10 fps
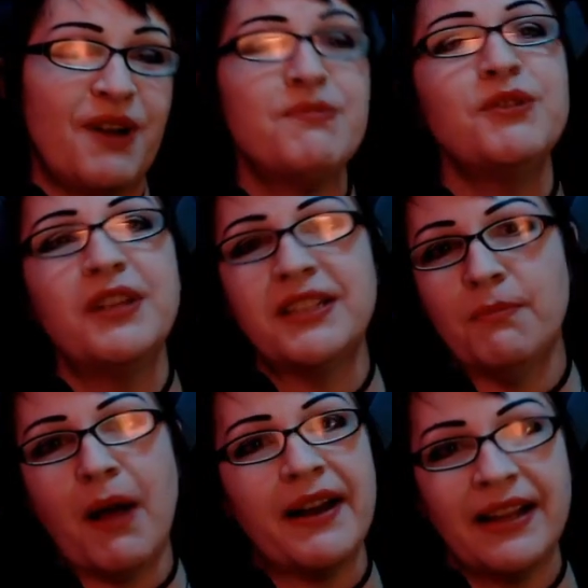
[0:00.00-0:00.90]
I'm using
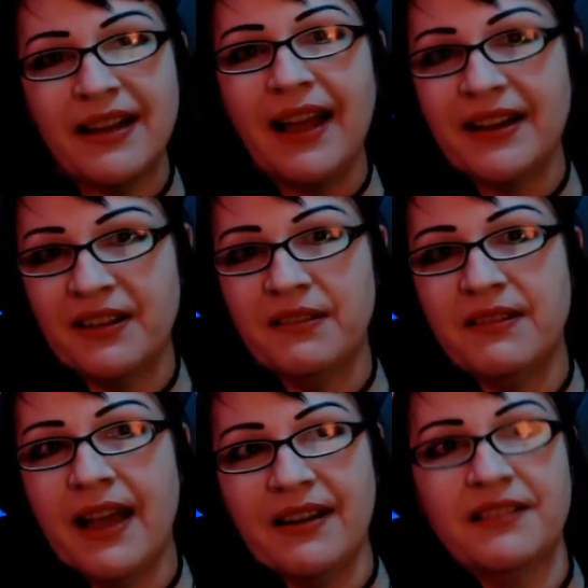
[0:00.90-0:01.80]
demonic, not in
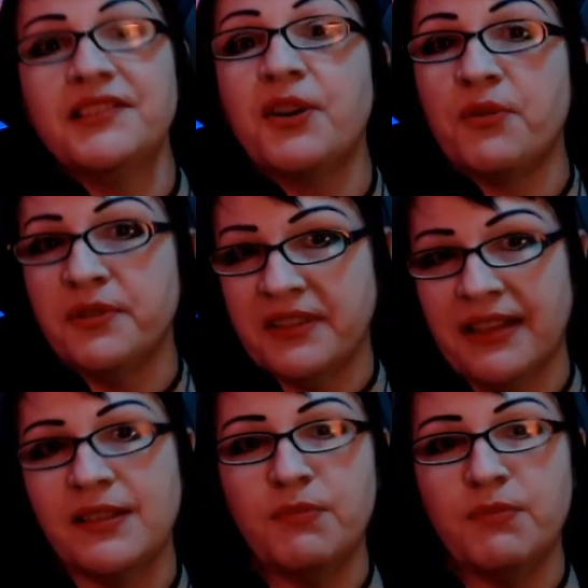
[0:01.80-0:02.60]
a literal sense.